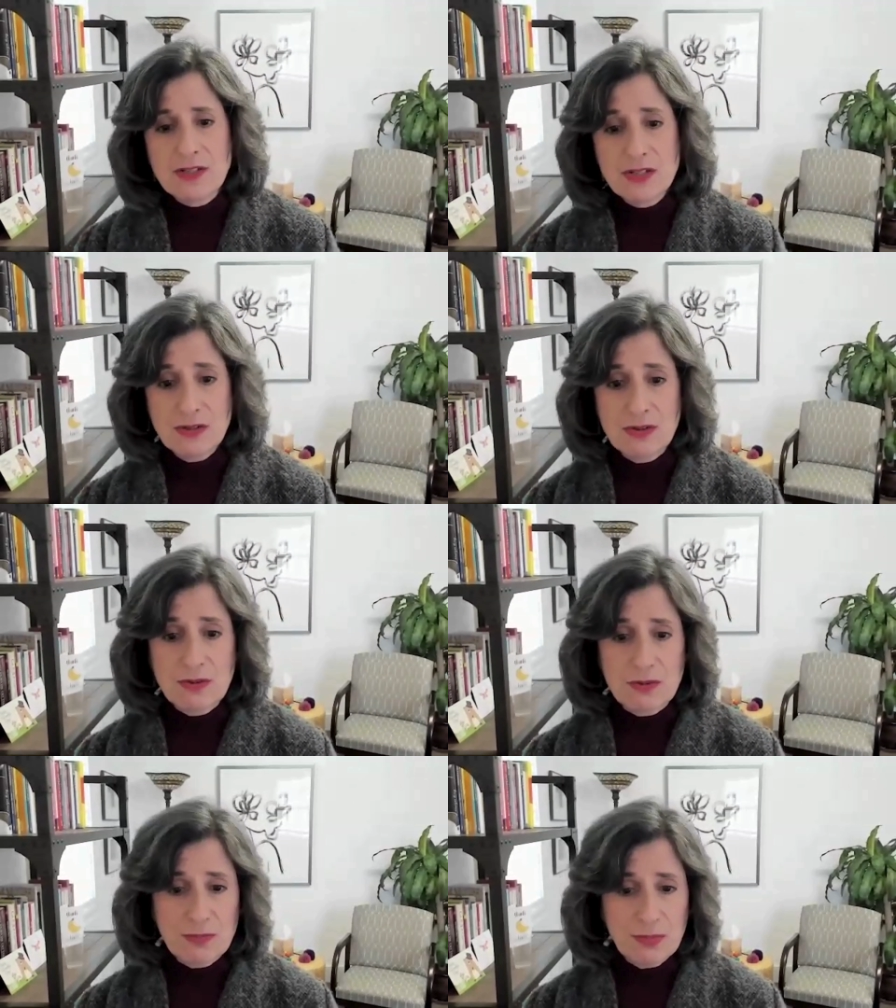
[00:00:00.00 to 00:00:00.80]

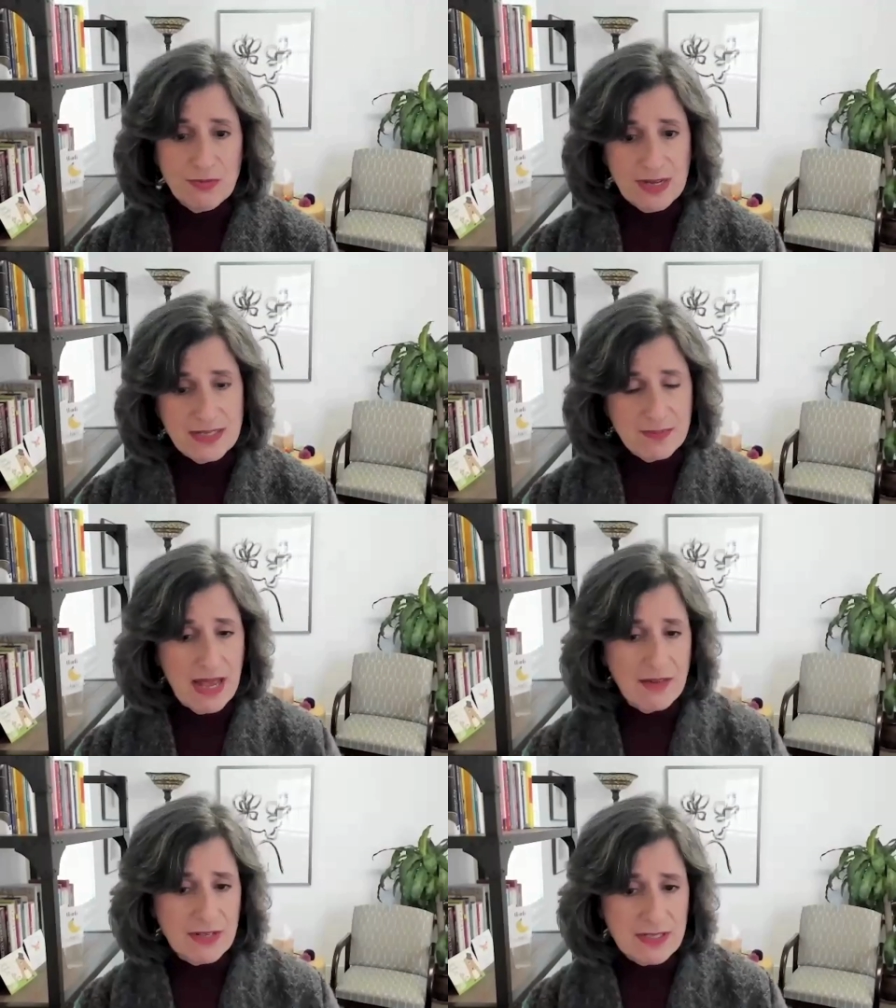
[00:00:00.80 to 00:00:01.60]
to provide some
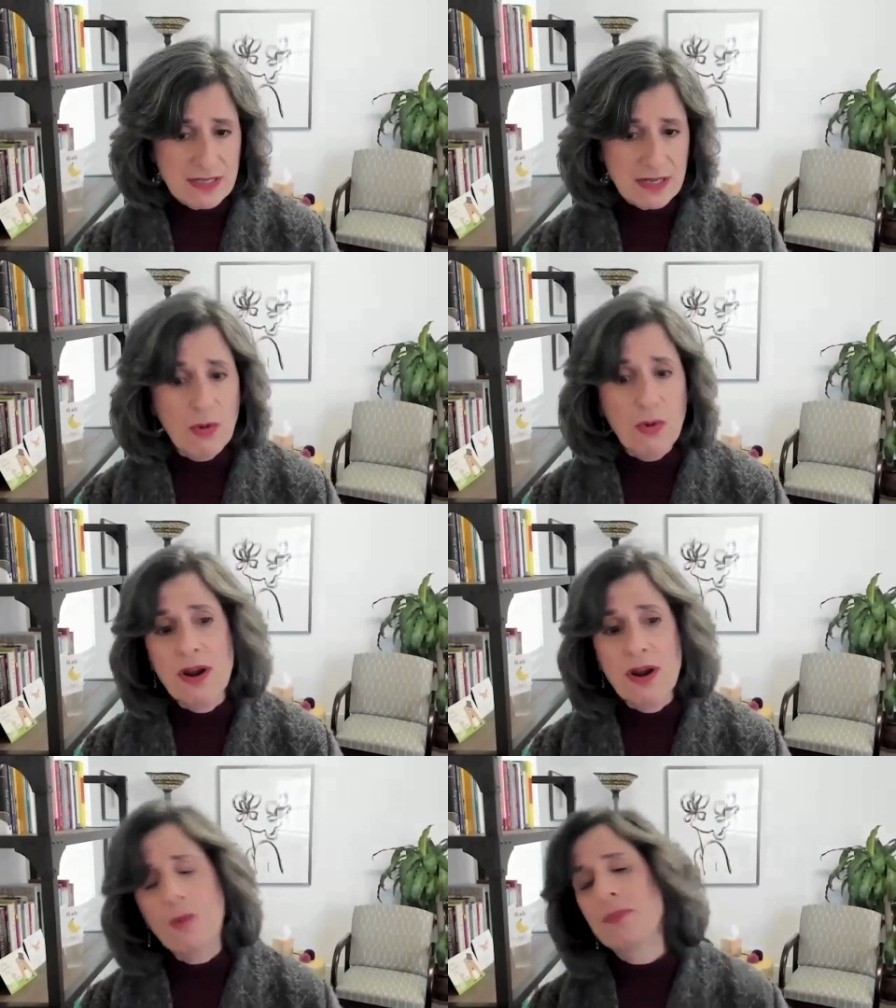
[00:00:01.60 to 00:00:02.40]
advocacy
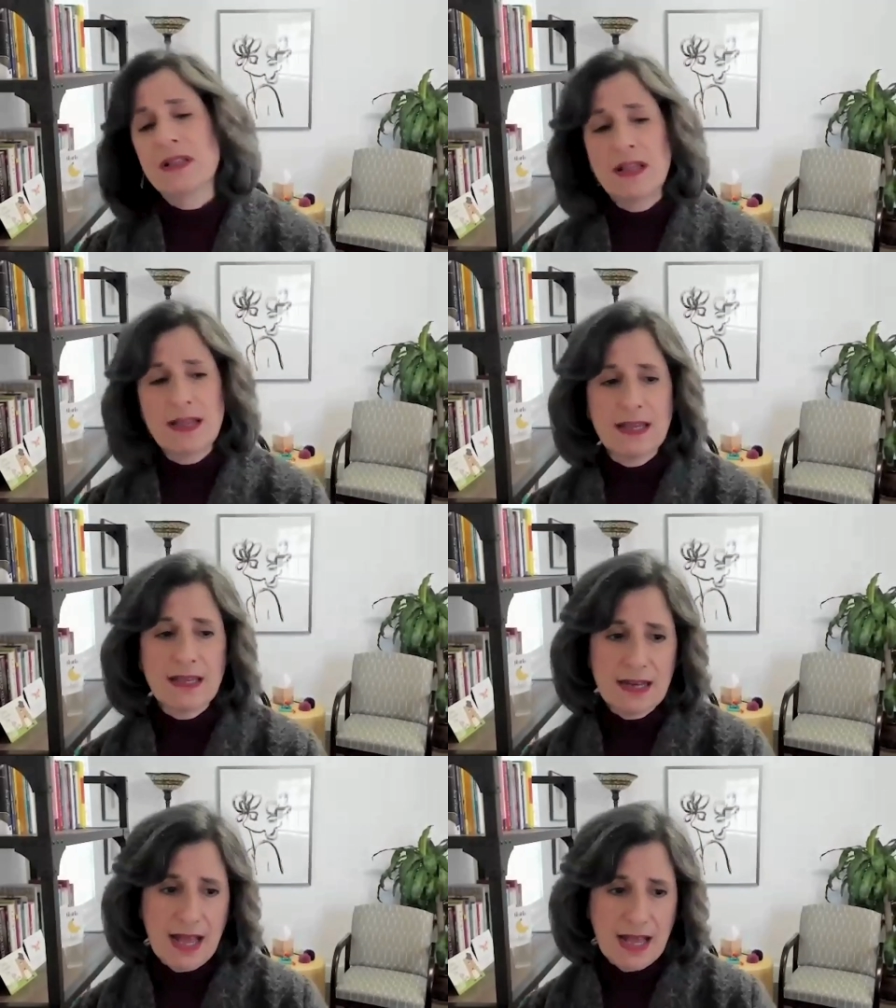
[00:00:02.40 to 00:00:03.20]
or help the
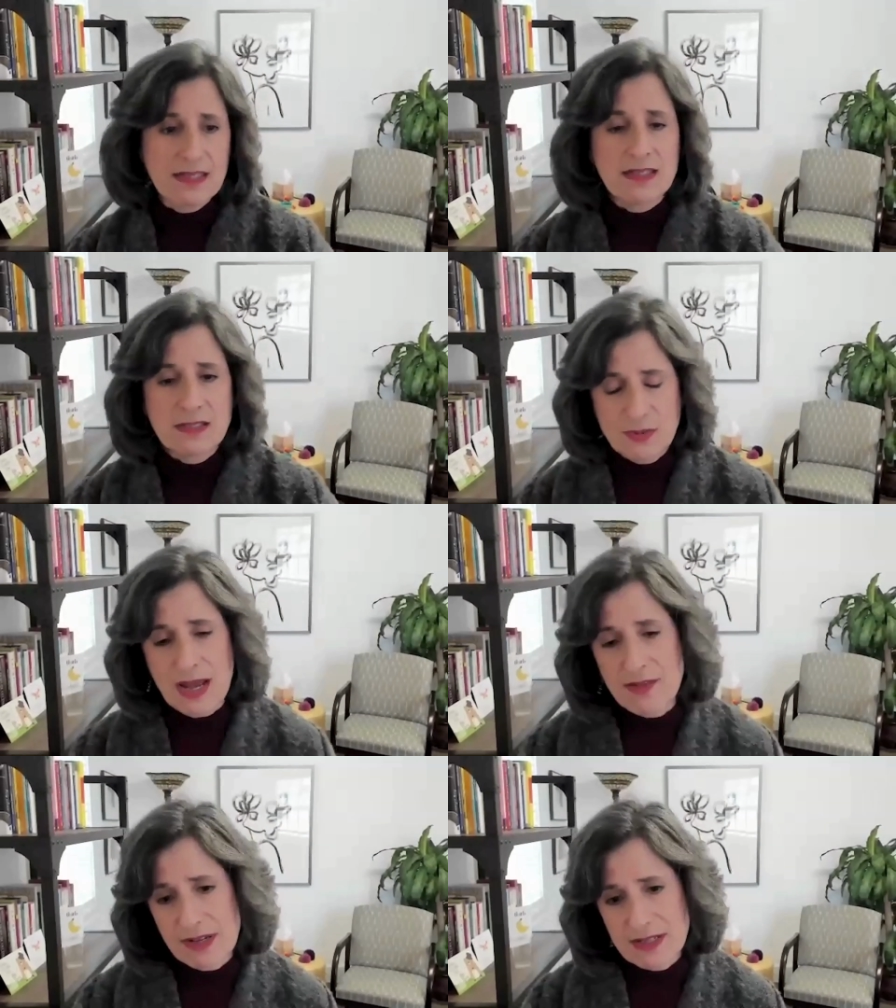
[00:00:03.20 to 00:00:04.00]
client get access
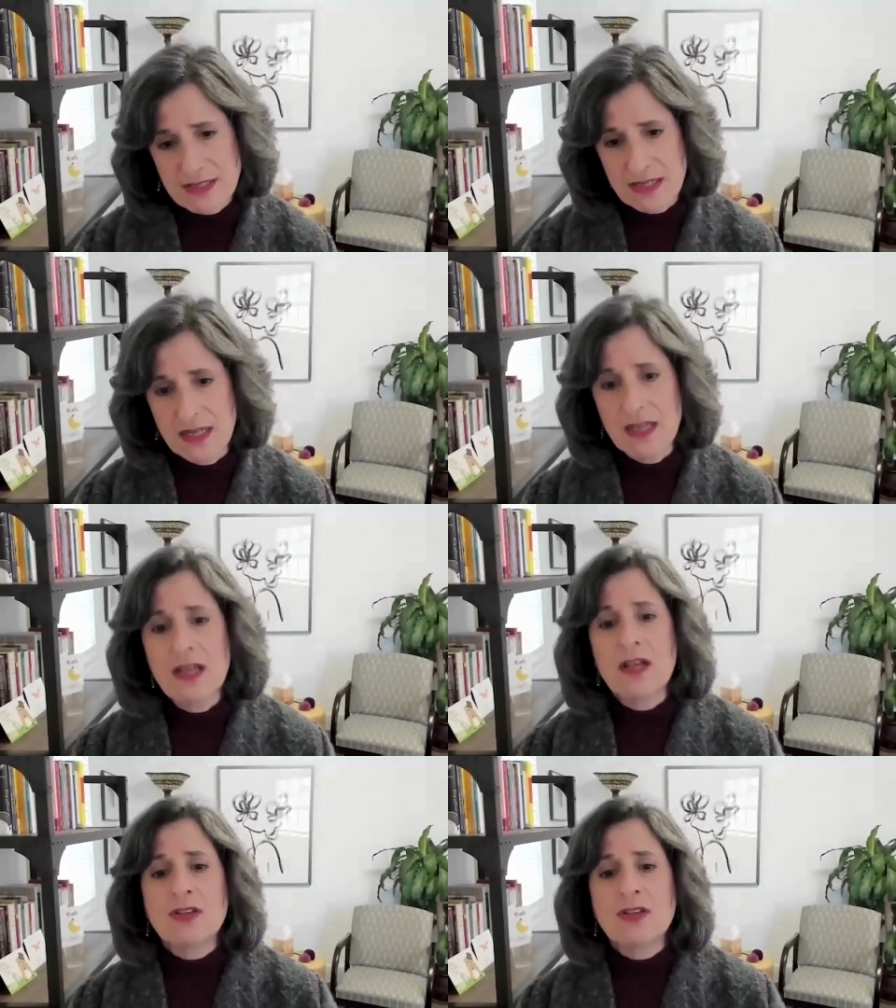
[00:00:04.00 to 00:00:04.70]
to advocacy